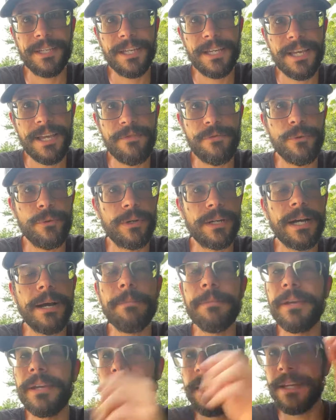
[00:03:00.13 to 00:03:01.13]
if you would come
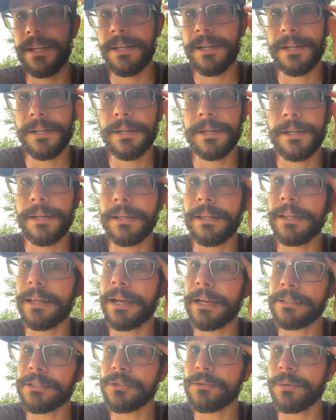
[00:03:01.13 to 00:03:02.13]
in
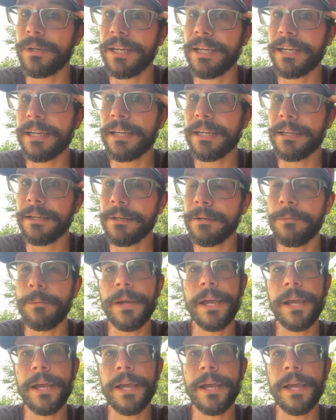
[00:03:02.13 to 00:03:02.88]
last week, we